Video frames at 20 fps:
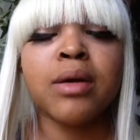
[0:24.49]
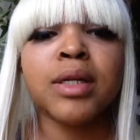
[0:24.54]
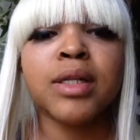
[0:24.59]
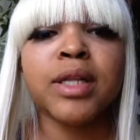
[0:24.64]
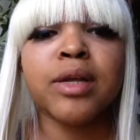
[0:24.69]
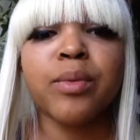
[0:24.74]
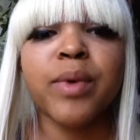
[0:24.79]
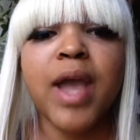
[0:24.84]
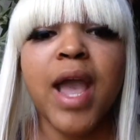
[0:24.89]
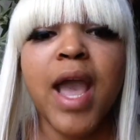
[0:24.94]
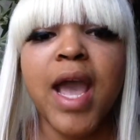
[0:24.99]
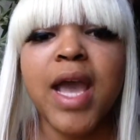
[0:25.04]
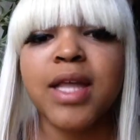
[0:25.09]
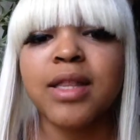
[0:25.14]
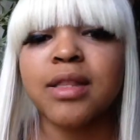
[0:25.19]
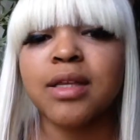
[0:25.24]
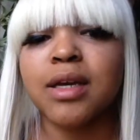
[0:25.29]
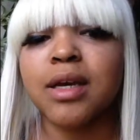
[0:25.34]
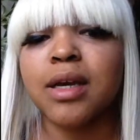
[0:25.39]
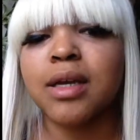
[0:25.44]
and then we
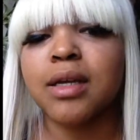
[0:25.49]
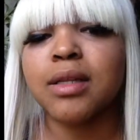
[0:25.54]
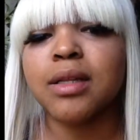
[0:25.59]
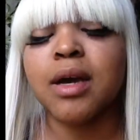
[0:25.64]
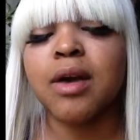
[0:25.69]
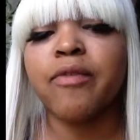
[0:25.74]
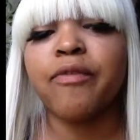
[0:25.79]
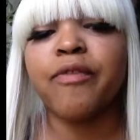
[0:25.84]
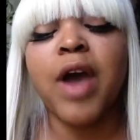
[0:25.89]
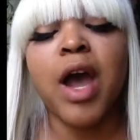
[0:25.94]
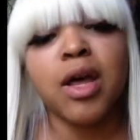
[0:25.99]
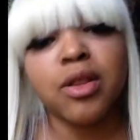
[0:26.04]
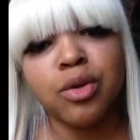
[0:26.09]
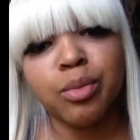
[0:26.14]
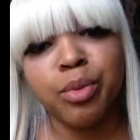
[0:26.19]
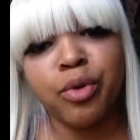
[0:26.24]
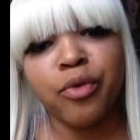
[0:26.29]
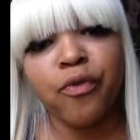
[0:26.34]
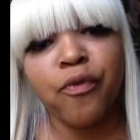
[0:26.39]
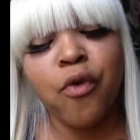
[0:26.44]
had the father
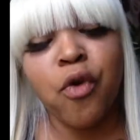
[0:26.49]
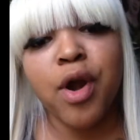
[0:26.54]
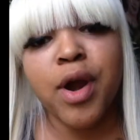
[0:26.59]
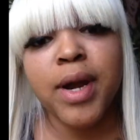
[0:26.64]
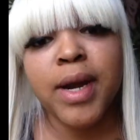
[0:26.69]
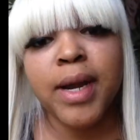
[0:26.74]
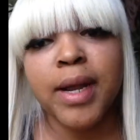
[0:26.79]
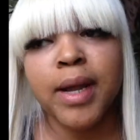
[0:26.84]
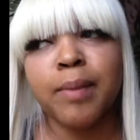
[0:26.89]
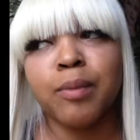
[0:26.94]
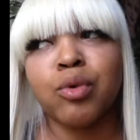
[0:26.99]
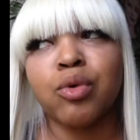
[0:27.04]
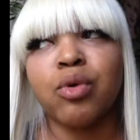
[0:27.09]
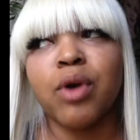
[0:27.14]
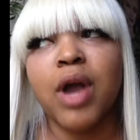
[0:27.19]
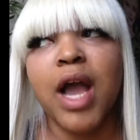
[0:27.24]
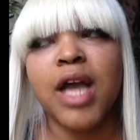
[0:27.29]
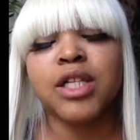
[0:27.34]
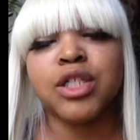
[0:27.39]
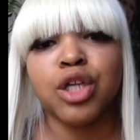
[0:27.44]
before him who
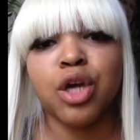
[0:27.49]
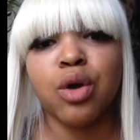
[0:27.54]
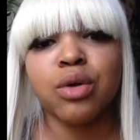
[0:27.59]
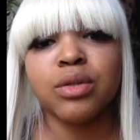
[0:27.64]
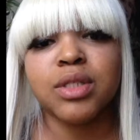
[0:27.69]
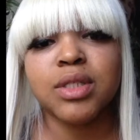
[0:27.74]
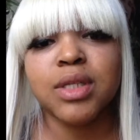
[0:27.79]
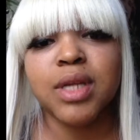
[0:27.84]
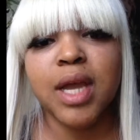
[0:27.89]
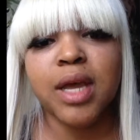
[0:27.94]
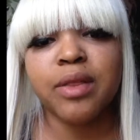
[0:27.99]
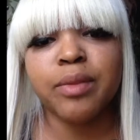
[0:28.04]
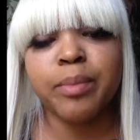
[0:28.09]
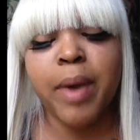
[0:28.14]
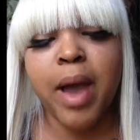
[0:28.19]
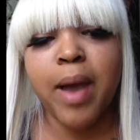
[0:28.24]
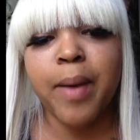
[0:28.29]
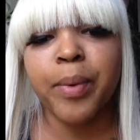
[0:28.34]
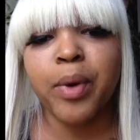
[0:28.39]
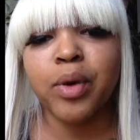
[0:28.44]
got choked to death
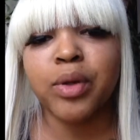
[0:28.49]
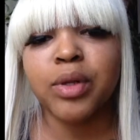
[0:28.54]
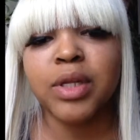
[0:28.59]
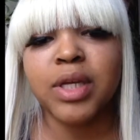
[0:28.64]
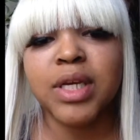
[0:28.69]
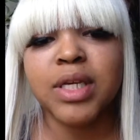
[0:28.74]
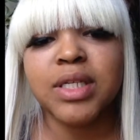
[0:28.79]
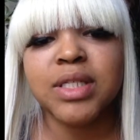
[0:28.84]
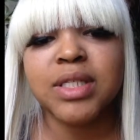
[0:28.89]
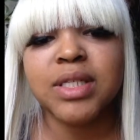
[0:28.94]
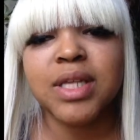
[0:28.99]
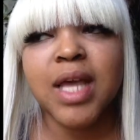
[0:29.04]
by police.